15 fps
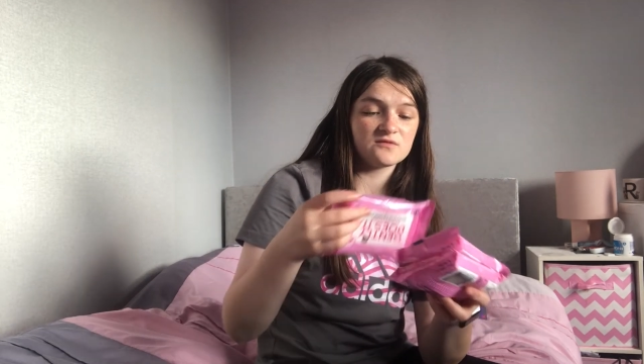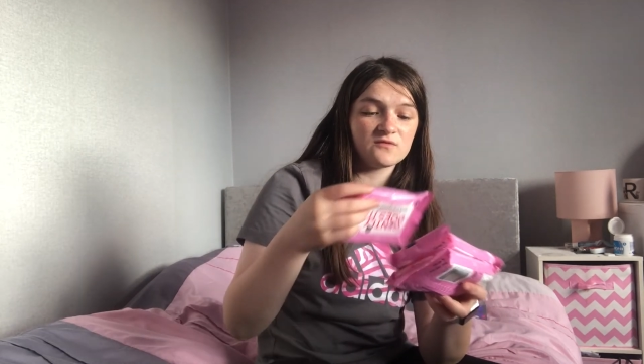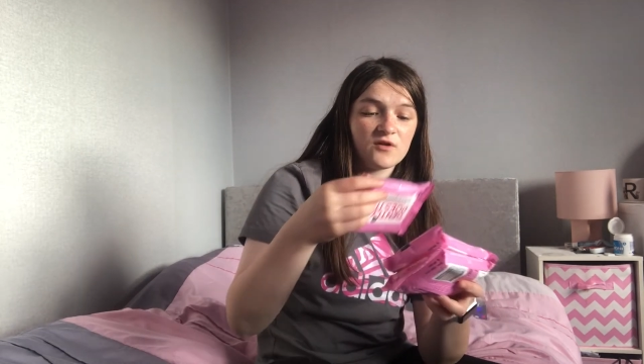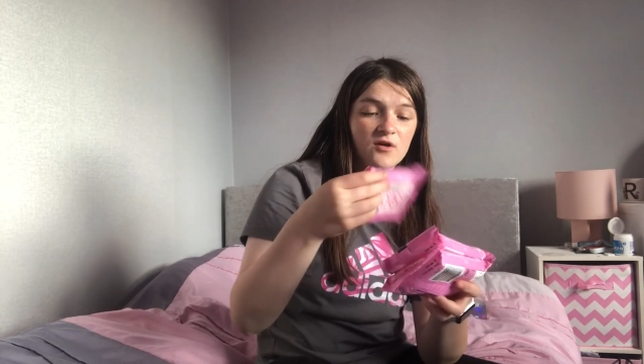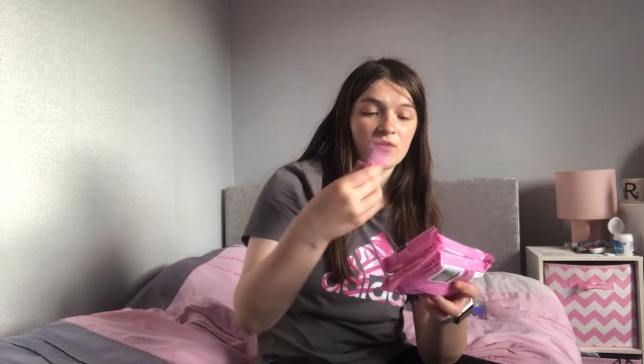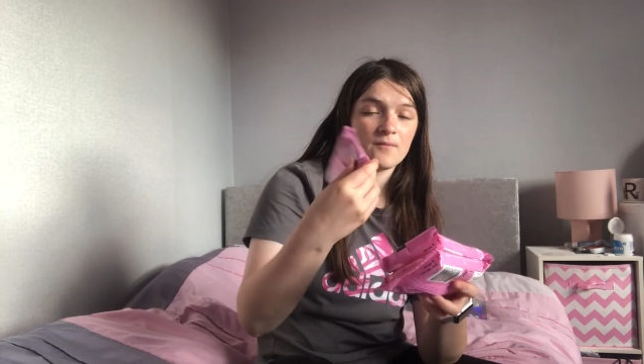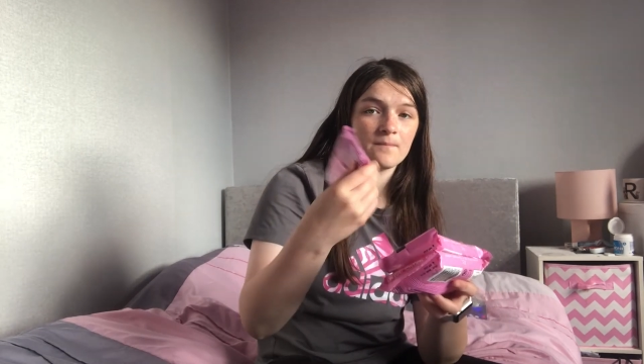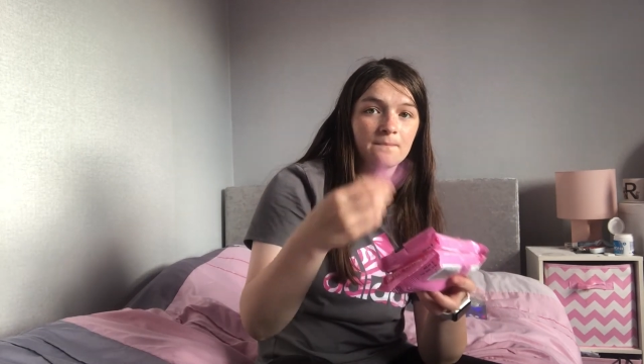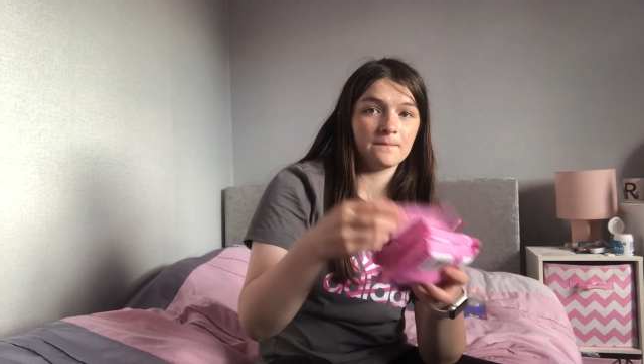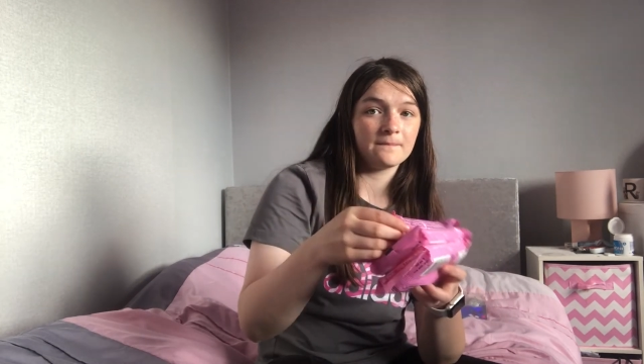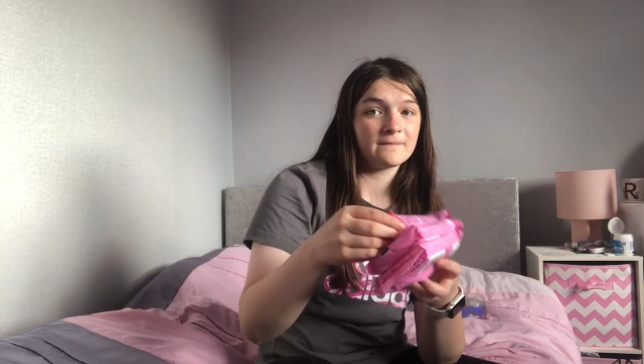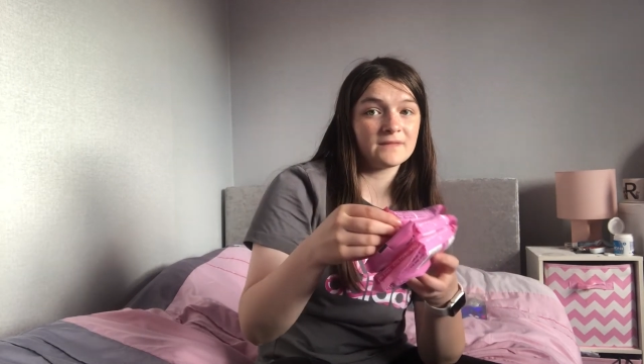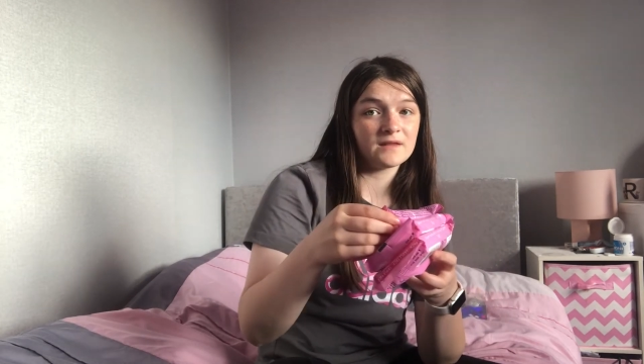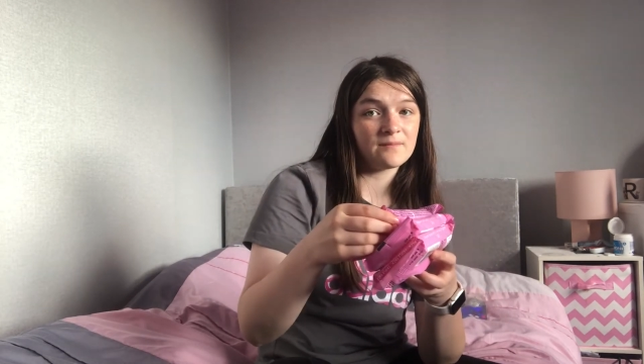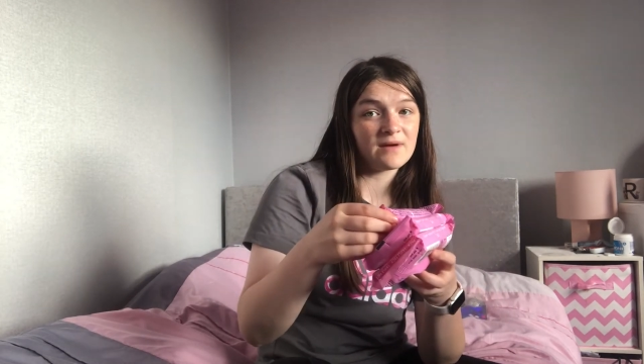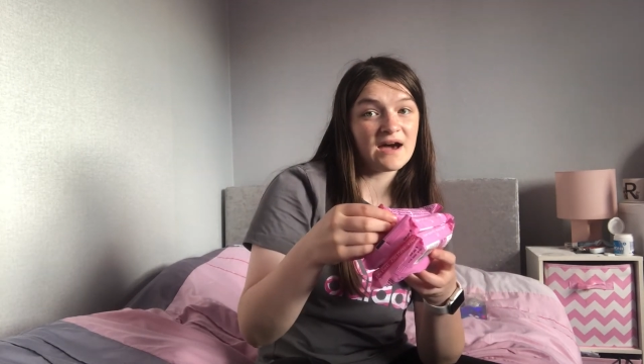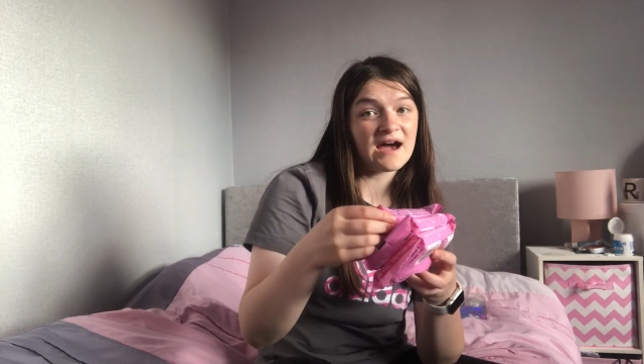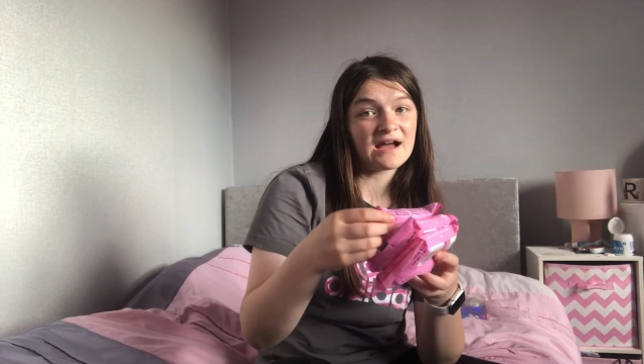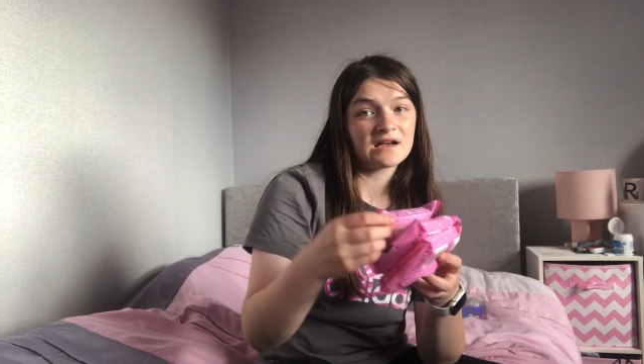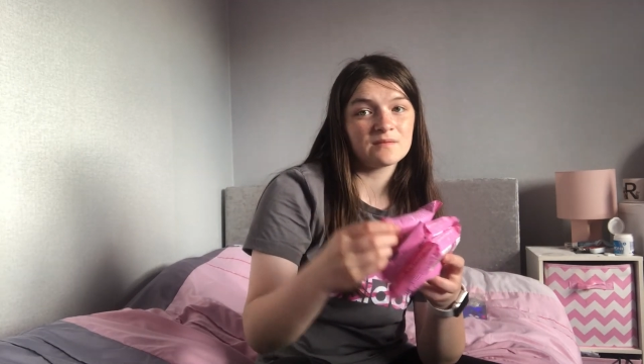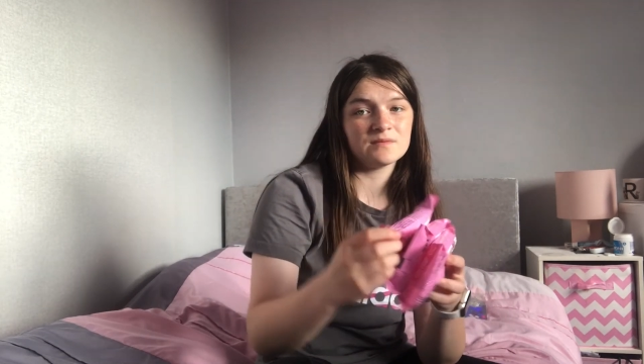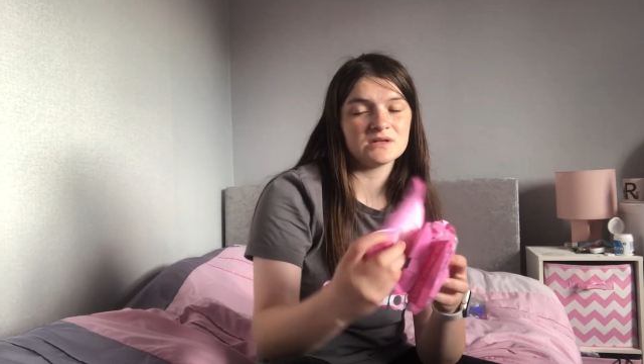from the
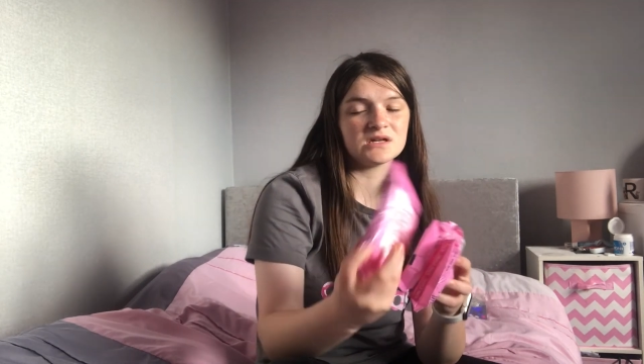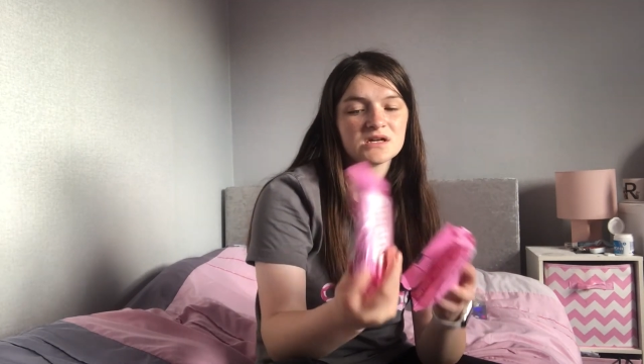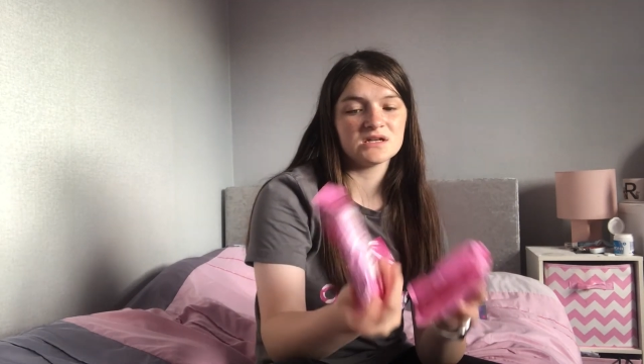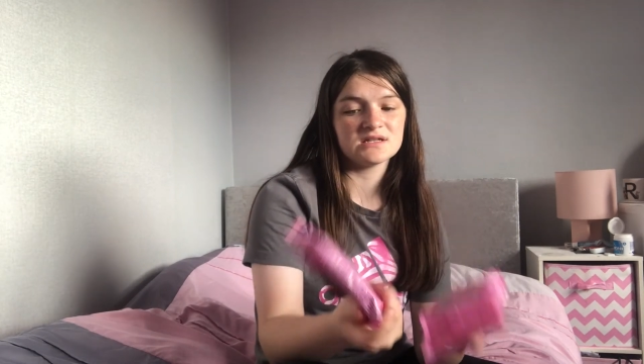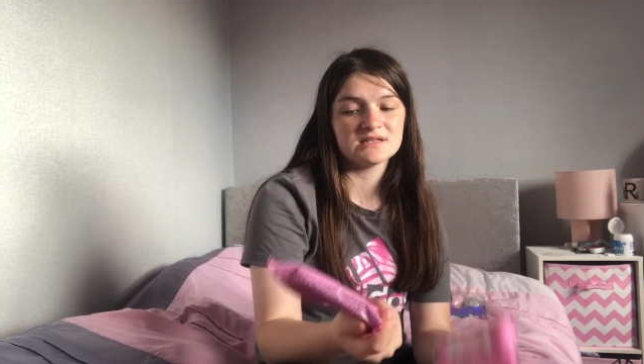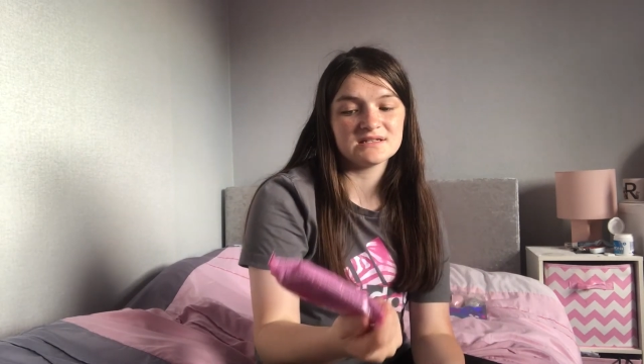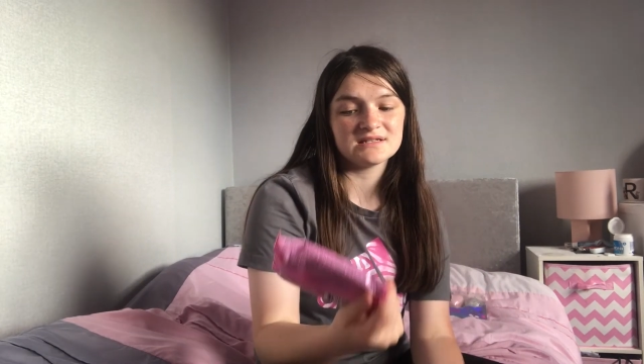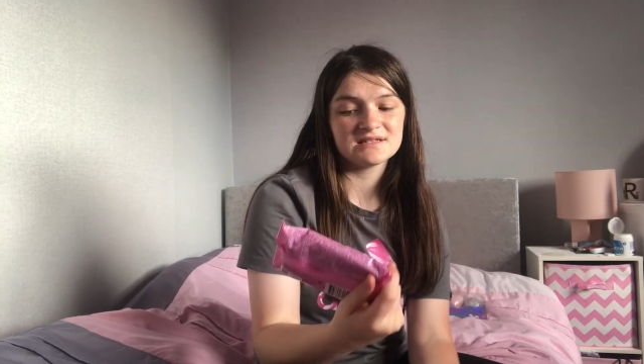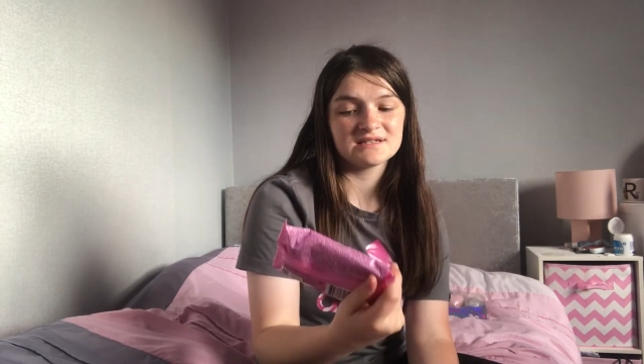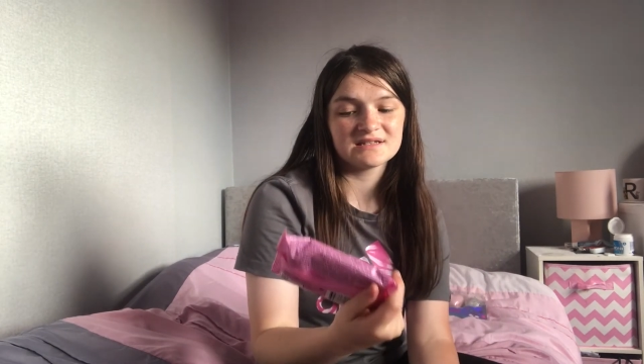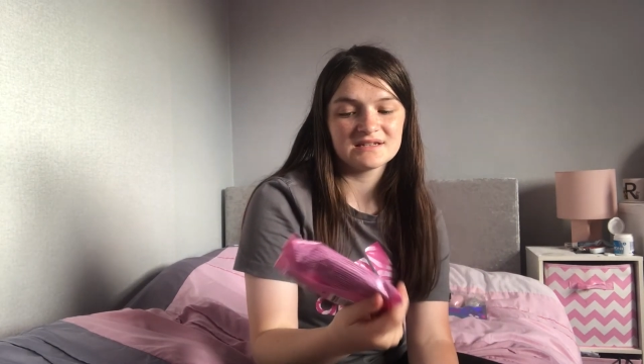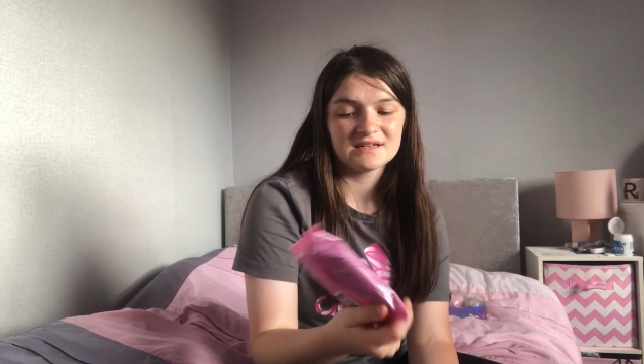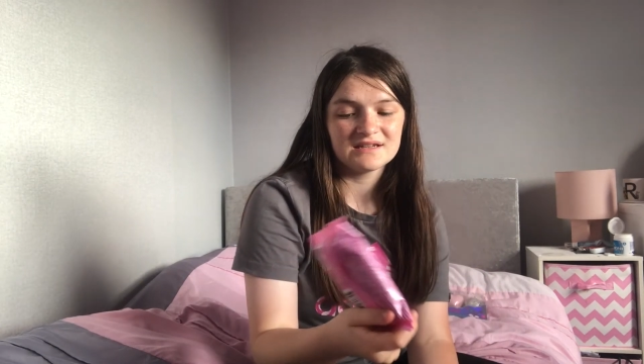pack because,